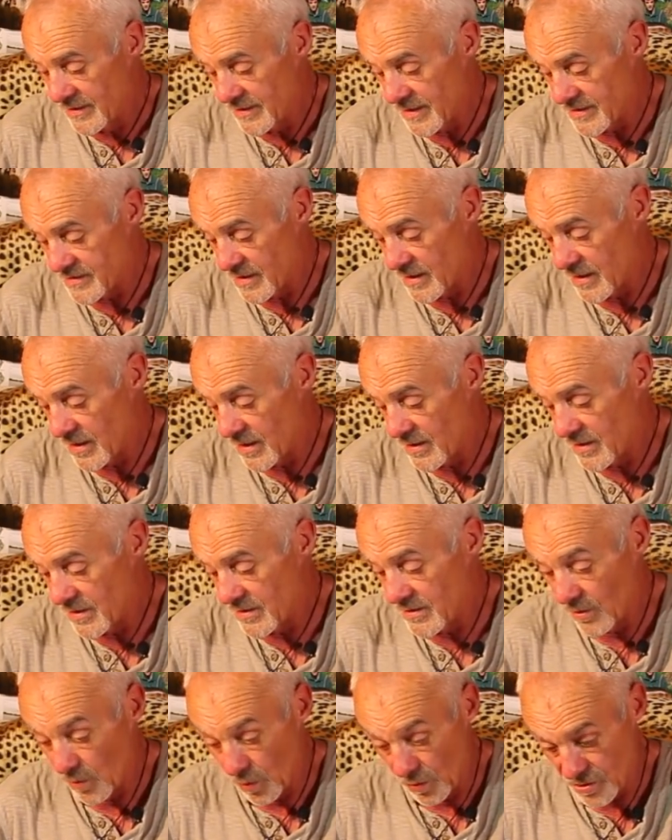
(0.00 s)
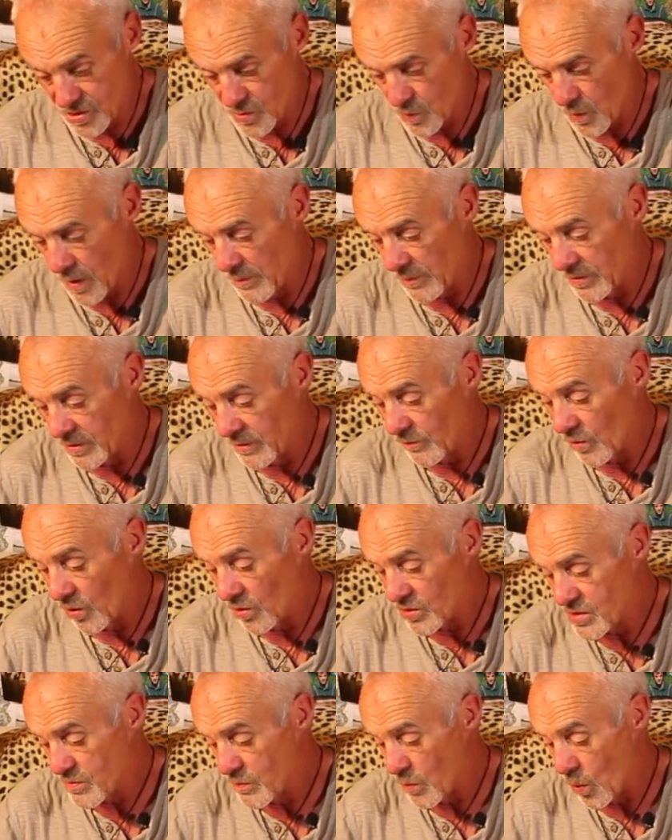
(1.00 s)
you've got the swim and you've
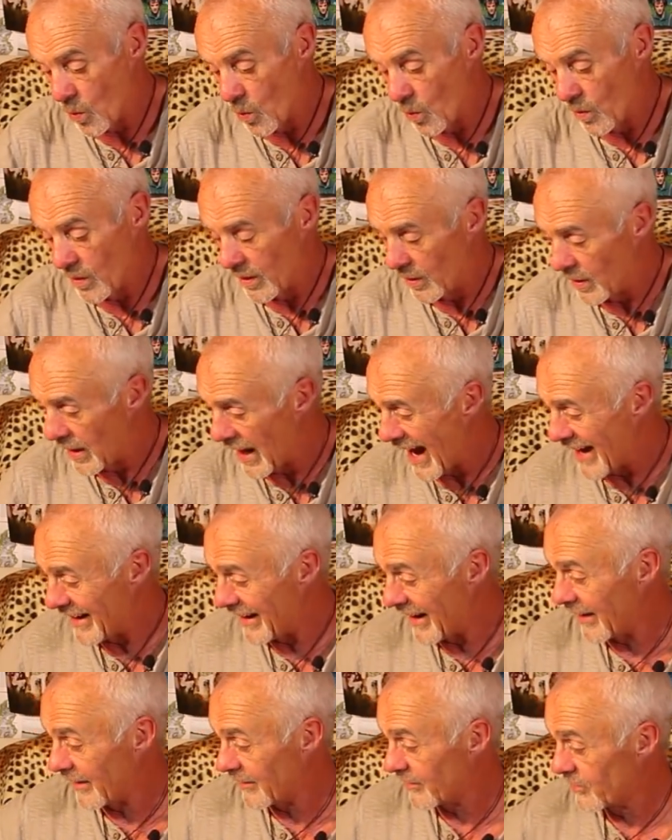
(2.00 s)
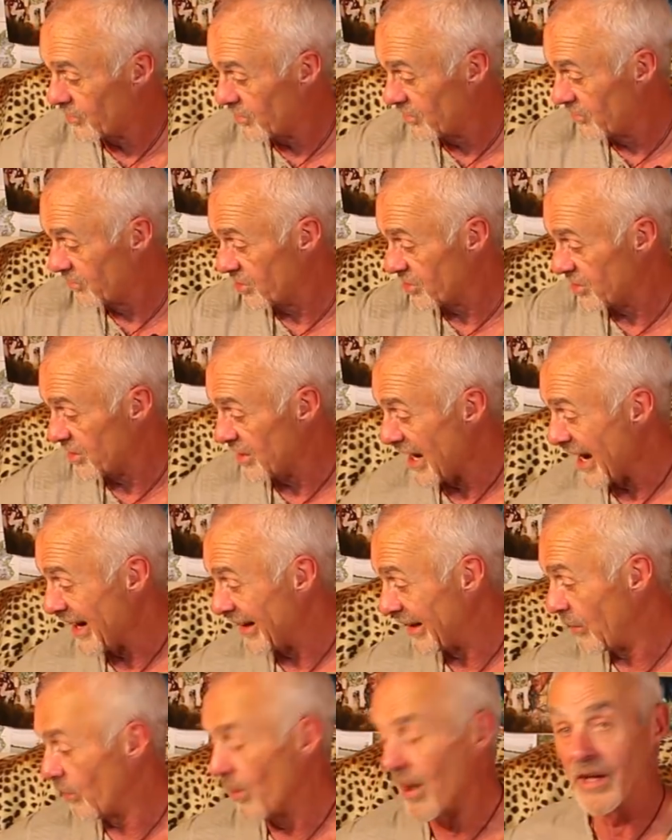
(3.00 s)
got a small little annex, just an
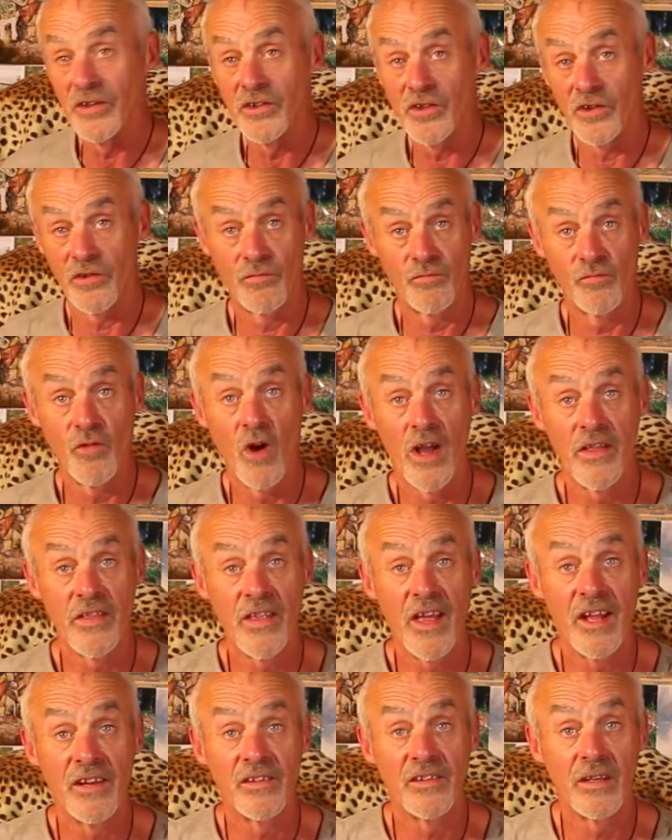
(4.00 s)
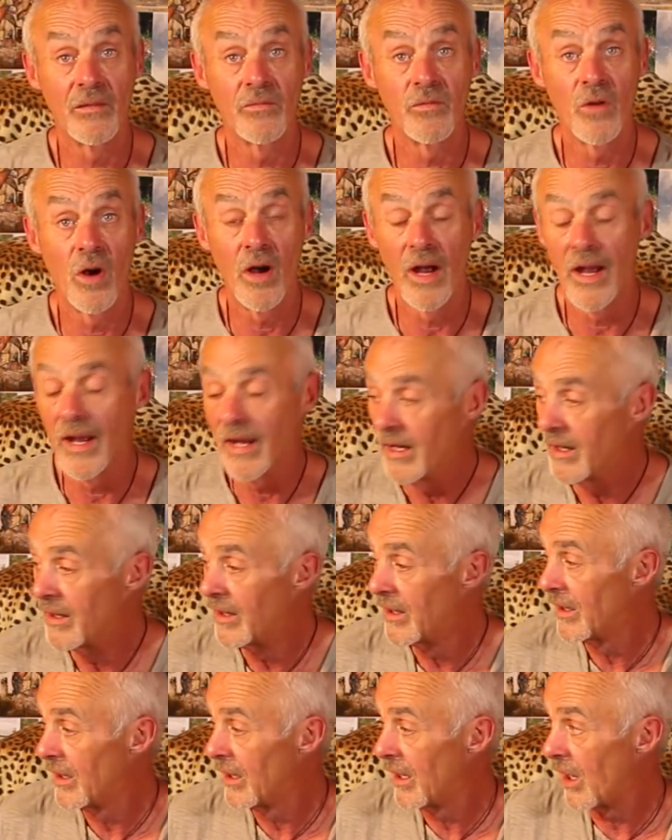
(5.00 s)
alleyway just right there to your right,
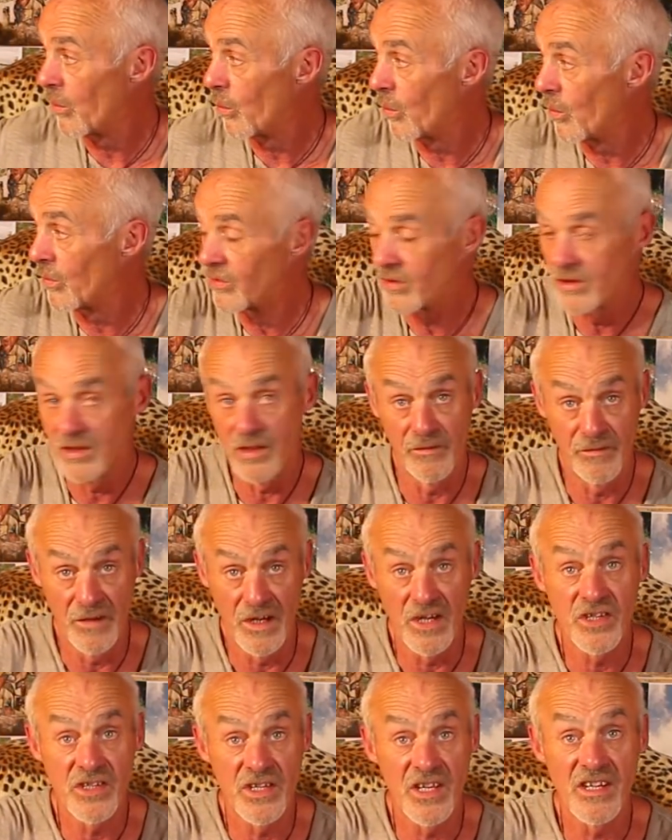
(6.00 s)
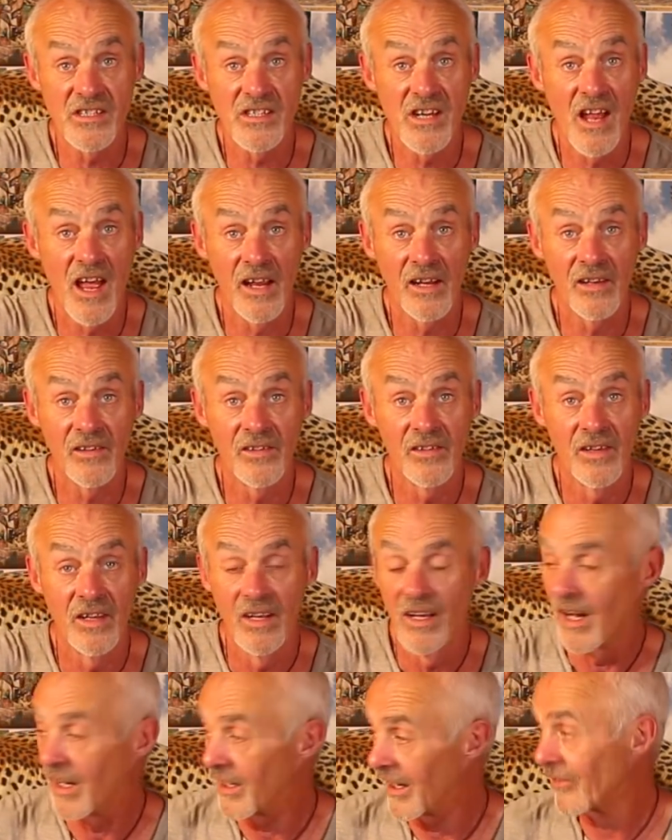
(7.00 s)
to fish these snags.
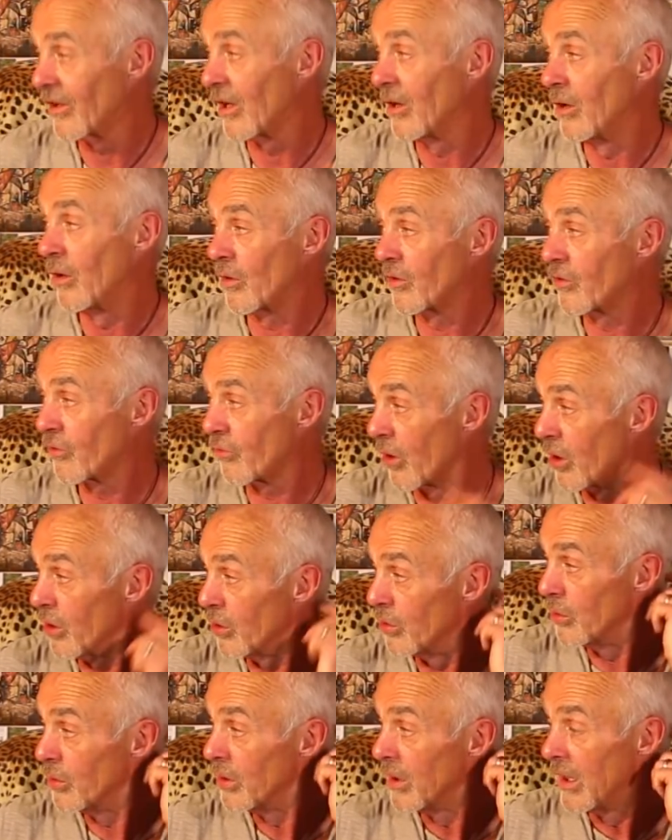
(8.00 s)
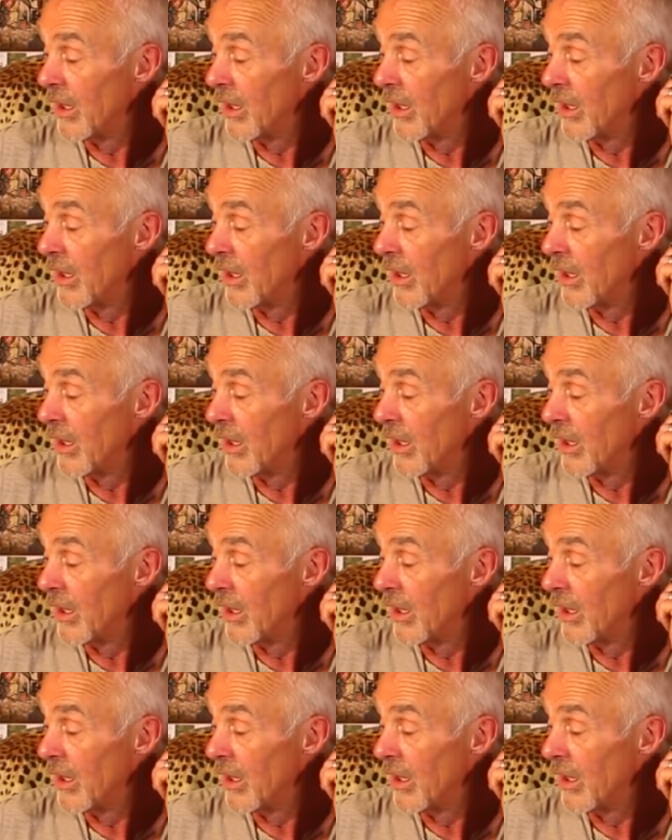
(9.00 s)
And as I looked through,